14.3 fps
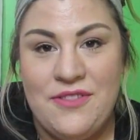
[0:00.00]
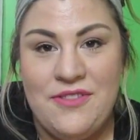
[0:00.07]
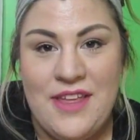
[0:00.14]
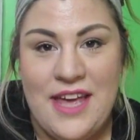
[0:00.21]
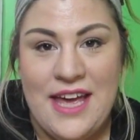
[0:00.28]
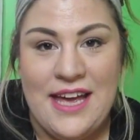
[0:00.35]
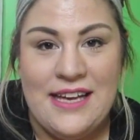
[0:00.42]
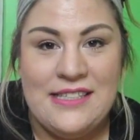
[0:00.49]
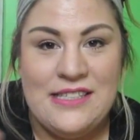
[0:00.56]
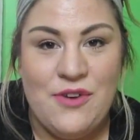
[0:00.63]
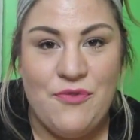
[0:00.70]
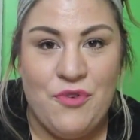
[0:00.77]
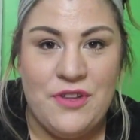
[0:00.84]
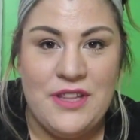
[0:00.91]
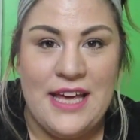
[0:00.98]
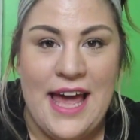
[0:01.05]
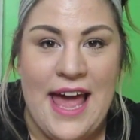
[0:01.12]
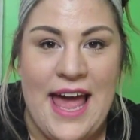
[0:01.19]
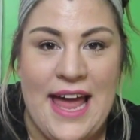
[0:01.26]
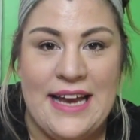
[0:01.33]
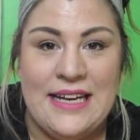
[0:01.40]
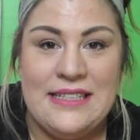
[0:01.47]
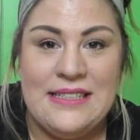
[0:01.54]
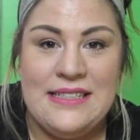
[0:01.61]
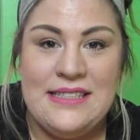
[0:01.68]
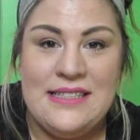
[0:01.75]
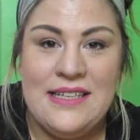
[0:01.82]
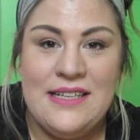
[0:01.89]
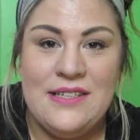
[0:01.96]
things for the
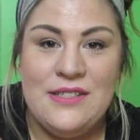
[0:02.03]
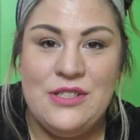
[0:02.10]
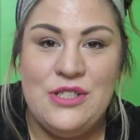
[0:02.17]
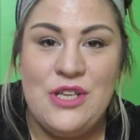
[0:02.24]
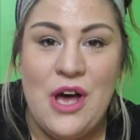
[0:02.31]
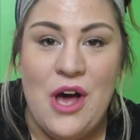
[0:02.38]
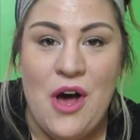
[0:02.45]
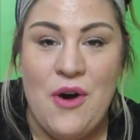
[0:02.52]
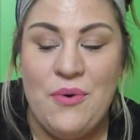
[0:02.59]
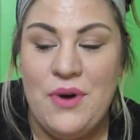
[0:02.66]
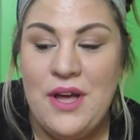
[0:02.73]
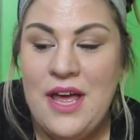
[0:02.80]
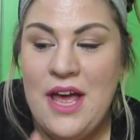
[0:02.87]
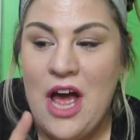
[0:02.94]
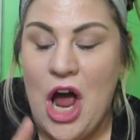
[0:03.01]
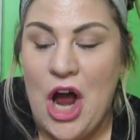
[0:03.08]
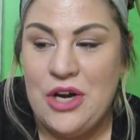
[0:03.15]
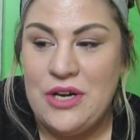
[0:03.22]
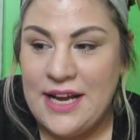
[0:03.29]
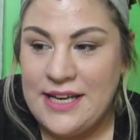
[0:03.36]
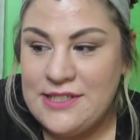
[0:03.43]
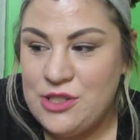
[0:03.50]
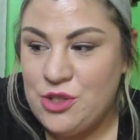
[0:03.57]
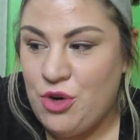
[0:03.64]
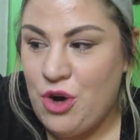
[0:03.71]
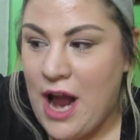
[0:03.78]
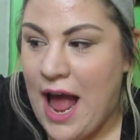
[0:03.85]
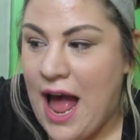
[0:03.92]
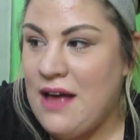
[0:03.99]
end. So our next
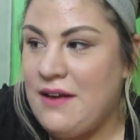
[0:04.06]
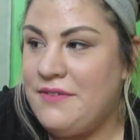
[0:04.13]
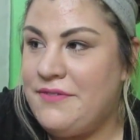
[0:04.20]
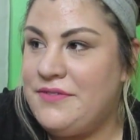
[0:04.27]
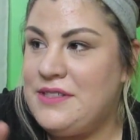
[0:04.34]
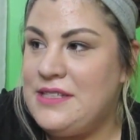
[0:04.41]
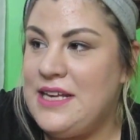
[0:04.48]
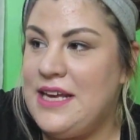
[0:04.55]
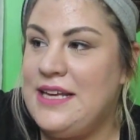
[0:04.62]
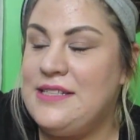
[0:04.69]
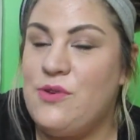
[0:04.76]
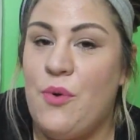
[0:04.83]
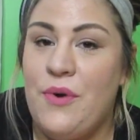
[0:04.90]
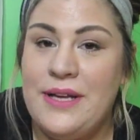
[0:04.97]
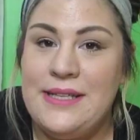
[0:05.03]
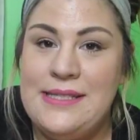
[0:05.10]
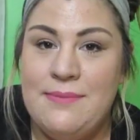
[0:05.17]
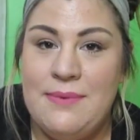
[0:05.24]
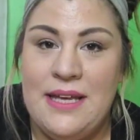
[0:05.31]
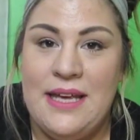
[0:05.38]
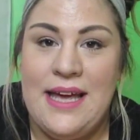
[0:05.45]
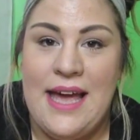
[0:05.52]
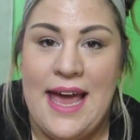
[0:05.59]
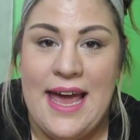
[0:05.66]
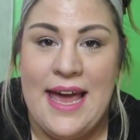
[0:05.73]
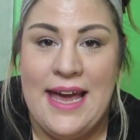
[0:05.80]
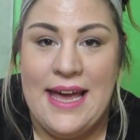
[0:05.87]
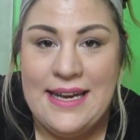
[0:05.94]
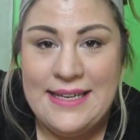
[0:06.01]
craft is going to be
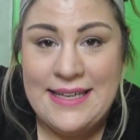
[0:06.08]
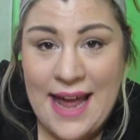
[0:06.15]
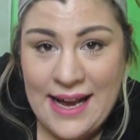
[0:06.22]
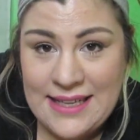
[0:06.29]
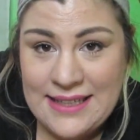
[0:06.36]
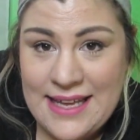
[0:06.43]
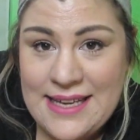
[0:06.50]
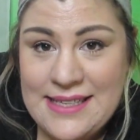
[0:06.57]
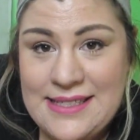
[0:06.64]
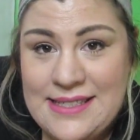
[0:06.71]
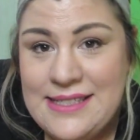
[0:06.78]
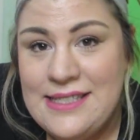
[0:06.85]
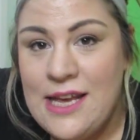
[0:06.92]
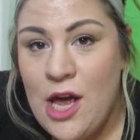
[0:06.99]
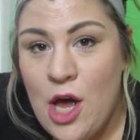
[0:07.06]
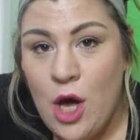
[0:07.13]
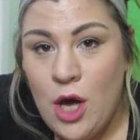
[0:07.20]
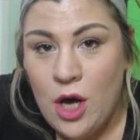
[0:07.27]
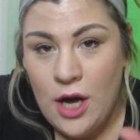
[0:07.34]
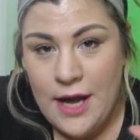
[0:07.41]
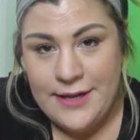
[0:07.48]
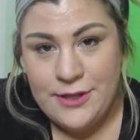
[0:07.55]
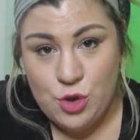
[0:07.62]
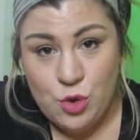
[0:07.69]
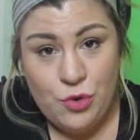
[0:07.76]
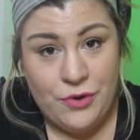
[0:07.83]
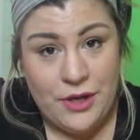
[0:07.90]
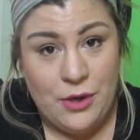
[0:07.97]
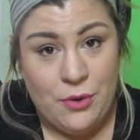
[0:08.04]
a necklace and
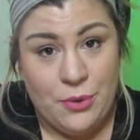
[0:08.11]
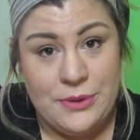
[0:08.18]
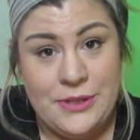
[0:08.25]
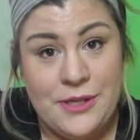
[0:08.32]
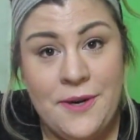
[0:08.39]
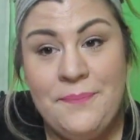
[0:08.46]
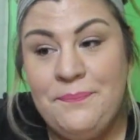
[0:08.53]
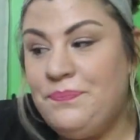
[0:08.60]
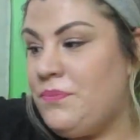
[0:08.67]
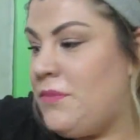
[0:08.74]
jewelry holder.